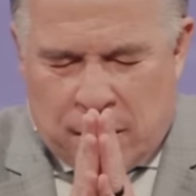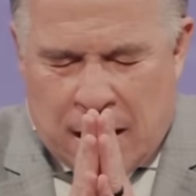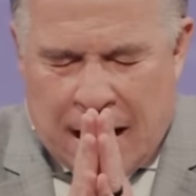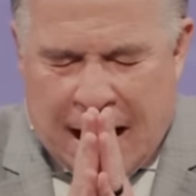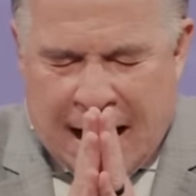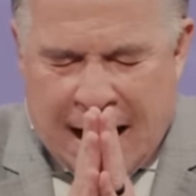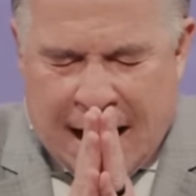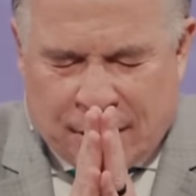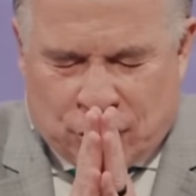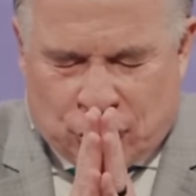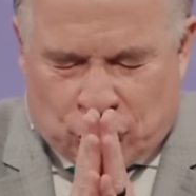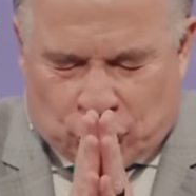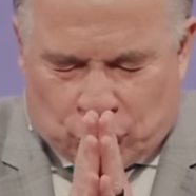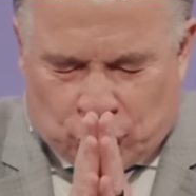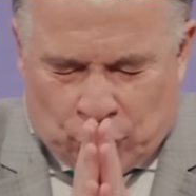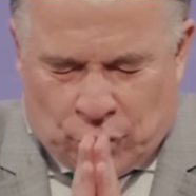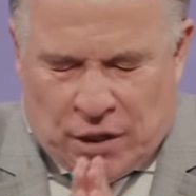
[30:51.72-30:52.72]
I, I, I
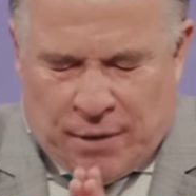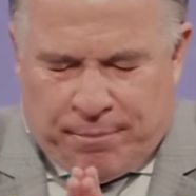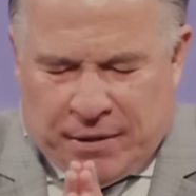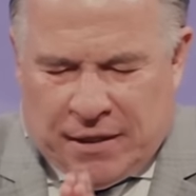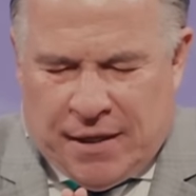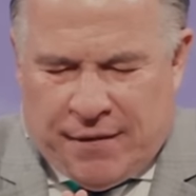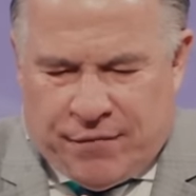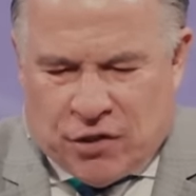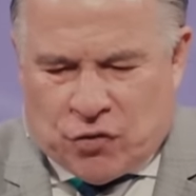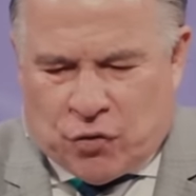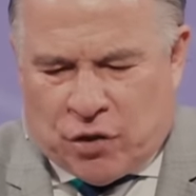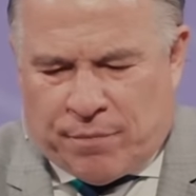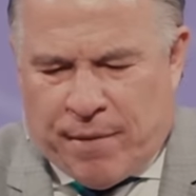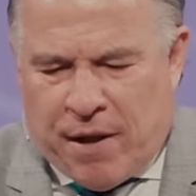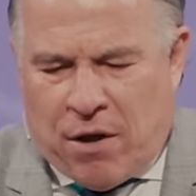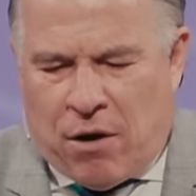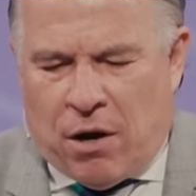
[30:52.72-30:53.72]
truly believe this
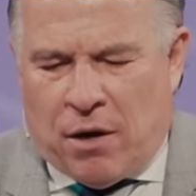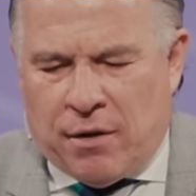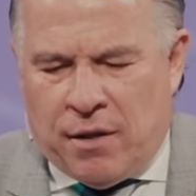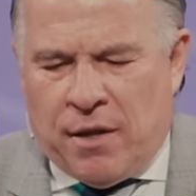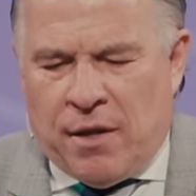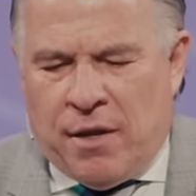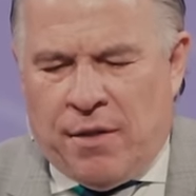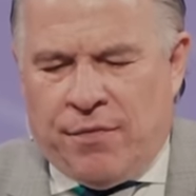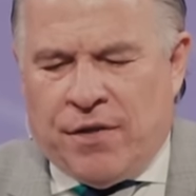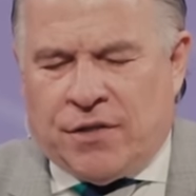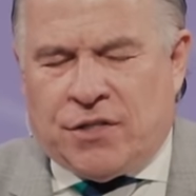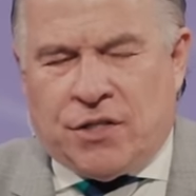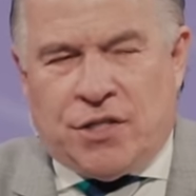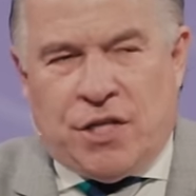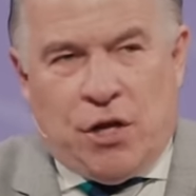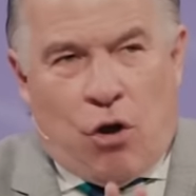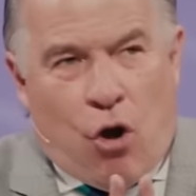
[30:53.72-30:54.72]
with my heart. This
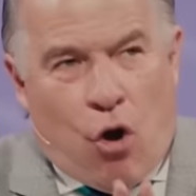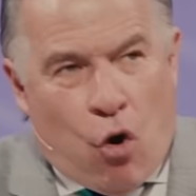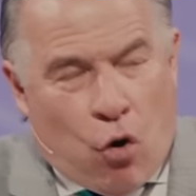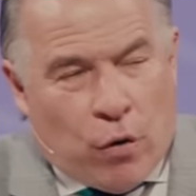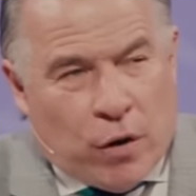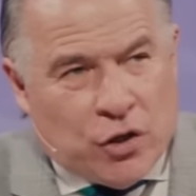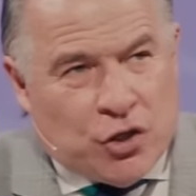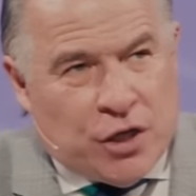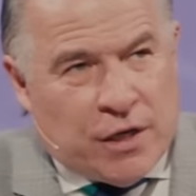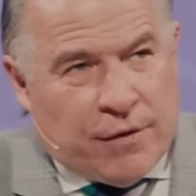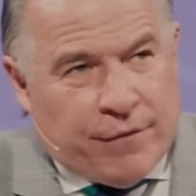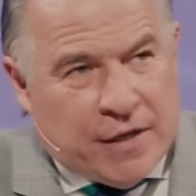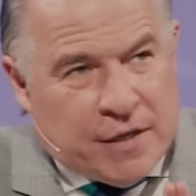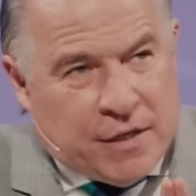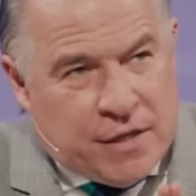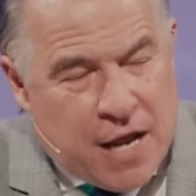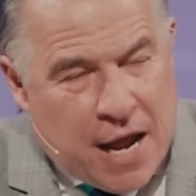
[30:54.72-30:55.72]
is the origin of
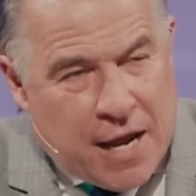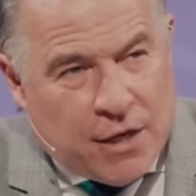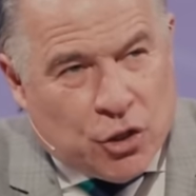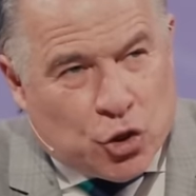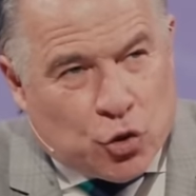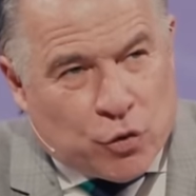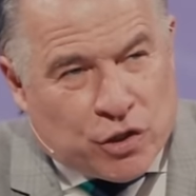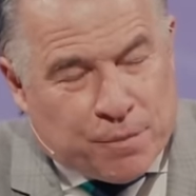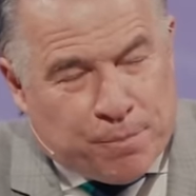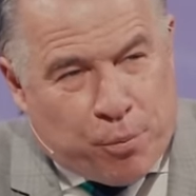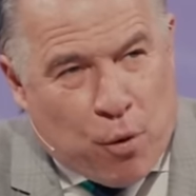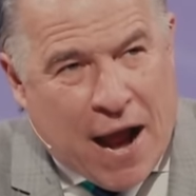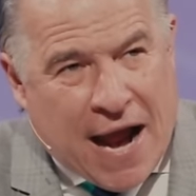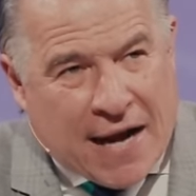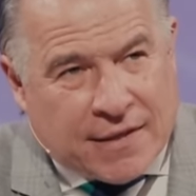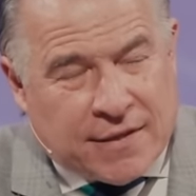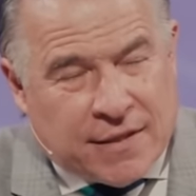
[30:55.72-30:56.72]
a dangerous
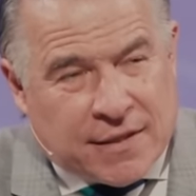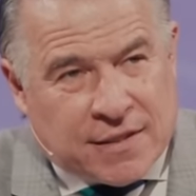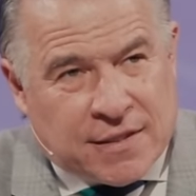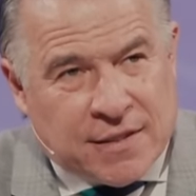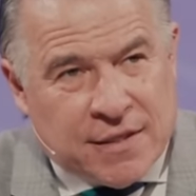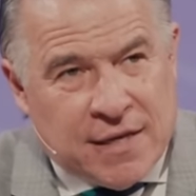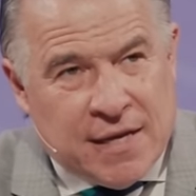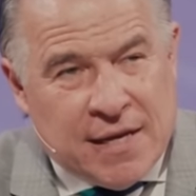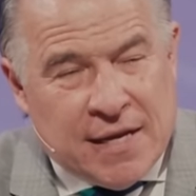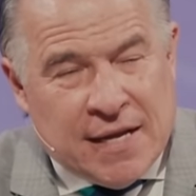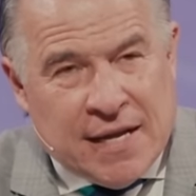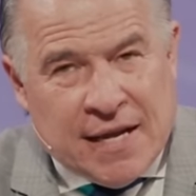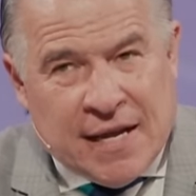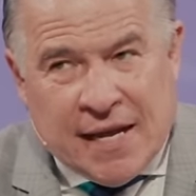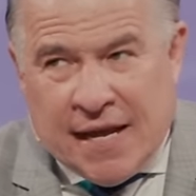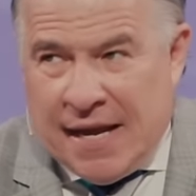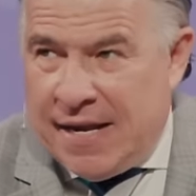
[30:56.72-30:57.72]
practice
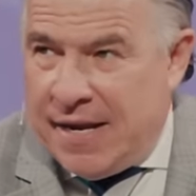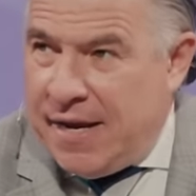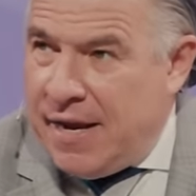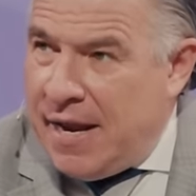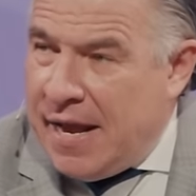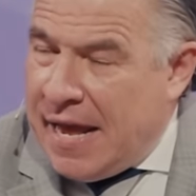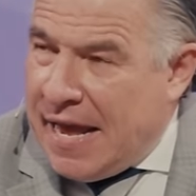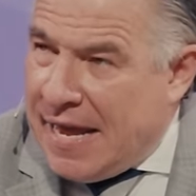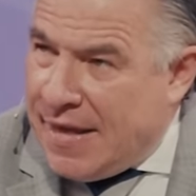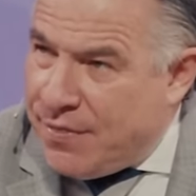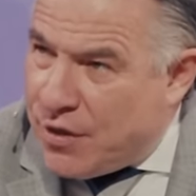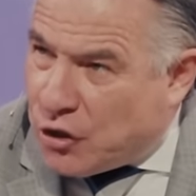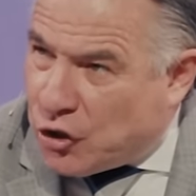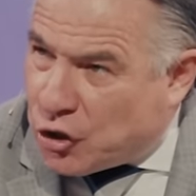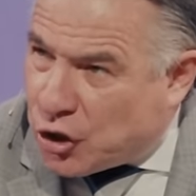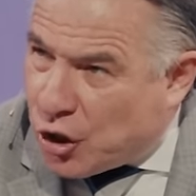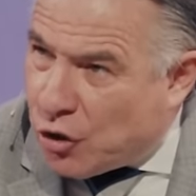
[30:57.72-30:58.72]
in, in
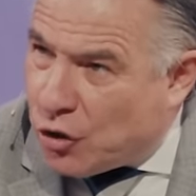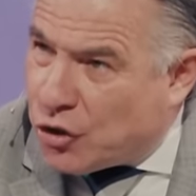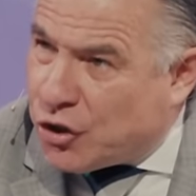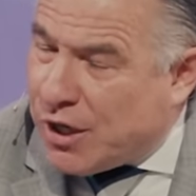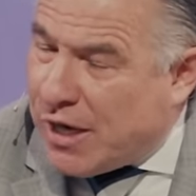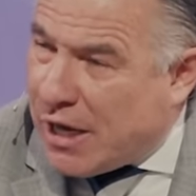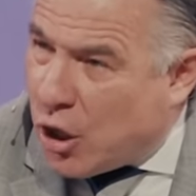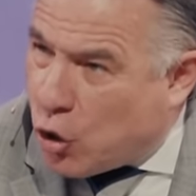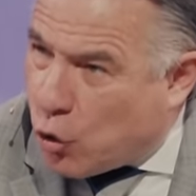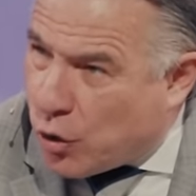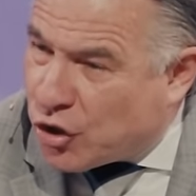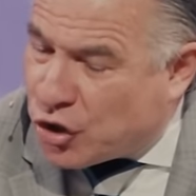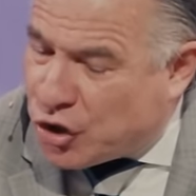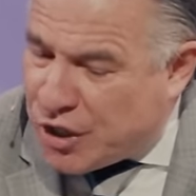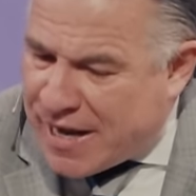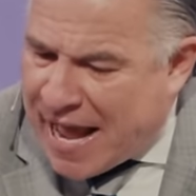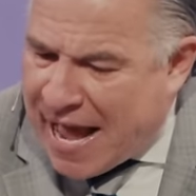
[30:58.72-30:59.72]
the church and in
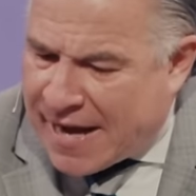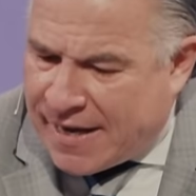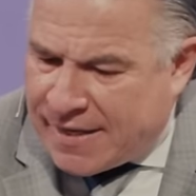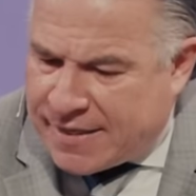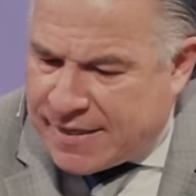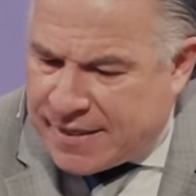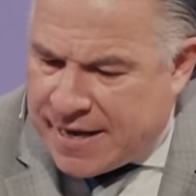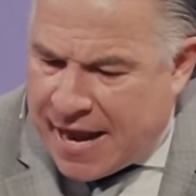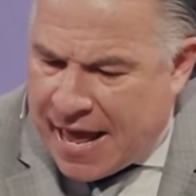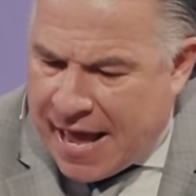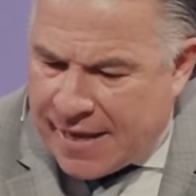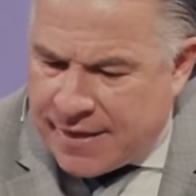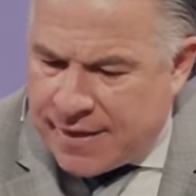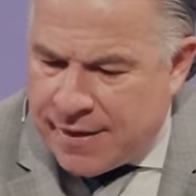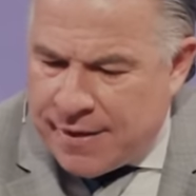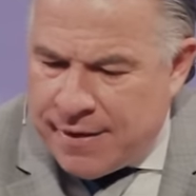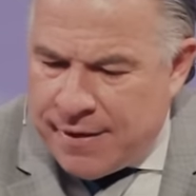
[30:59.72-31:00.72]
Christianity
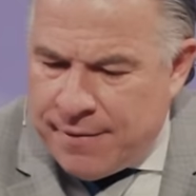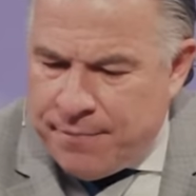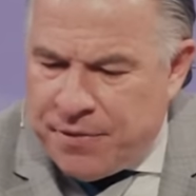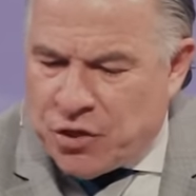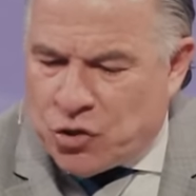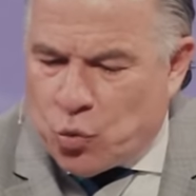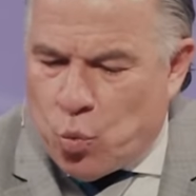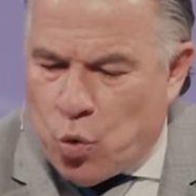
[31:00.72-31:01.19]
today. This